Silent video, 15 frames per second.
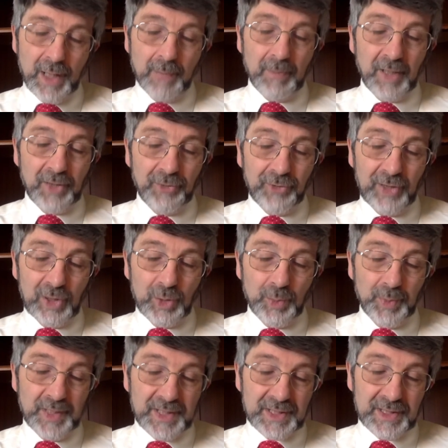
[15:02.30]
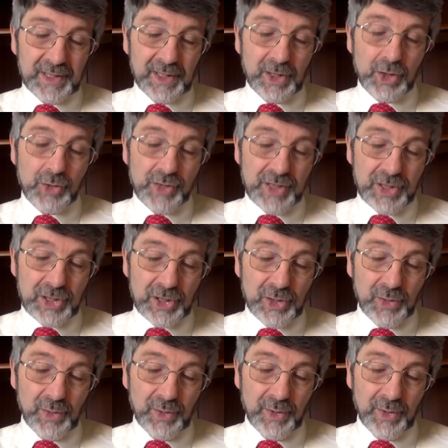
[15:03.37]
my fellow prisoner, greets you,
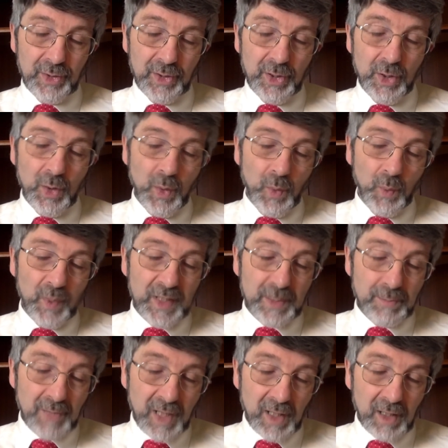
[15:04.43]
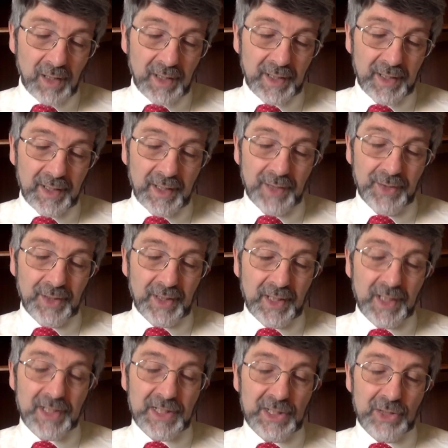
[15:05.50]
with Mark, the
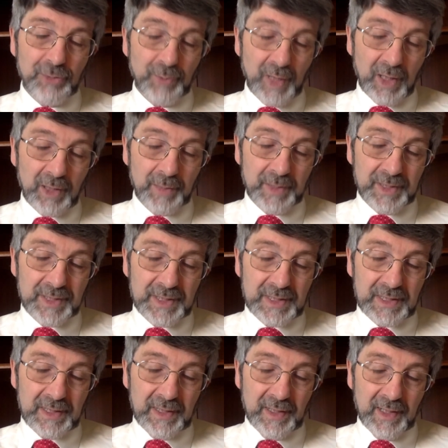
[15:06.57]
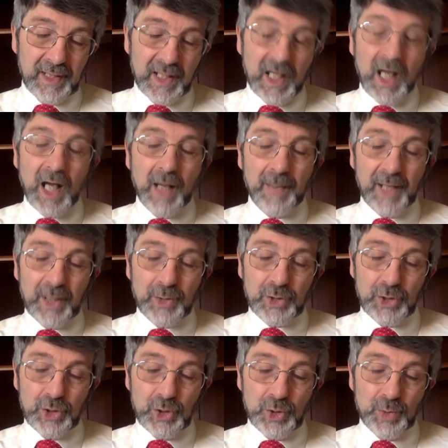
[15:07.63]
cousin of Barnabas, about
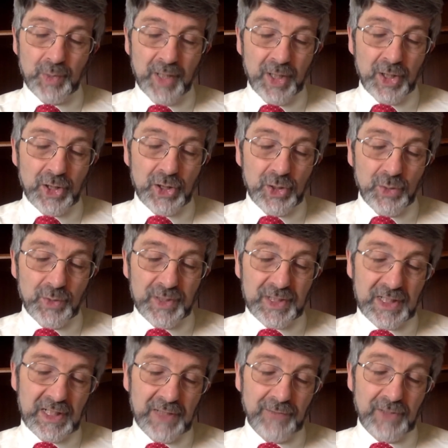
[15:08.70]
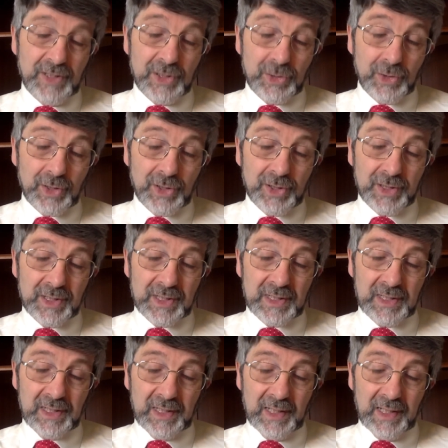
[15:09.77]
whom you received instructions.
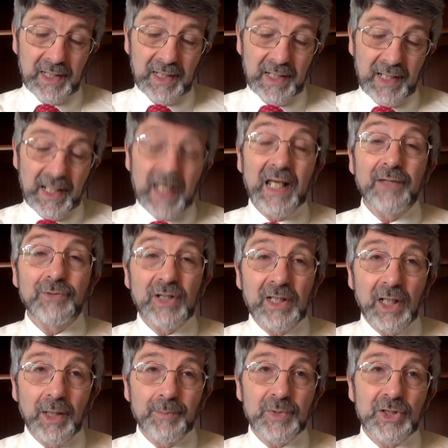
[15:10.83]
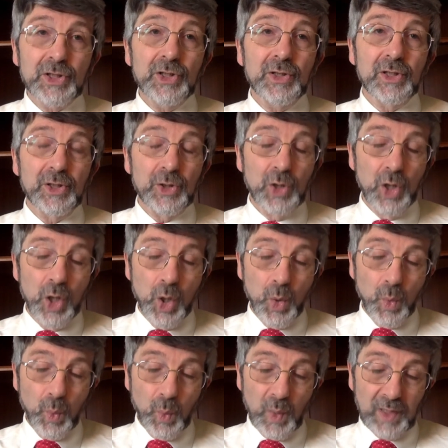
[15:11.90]
If he comes to you,
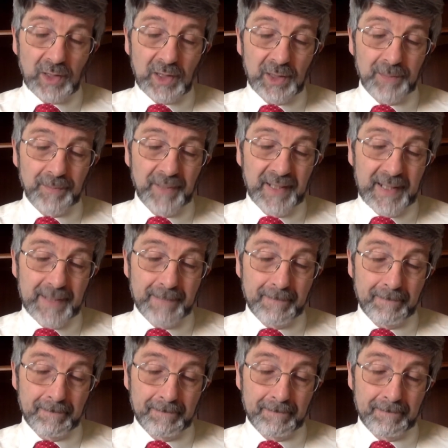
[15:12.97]
welcome him.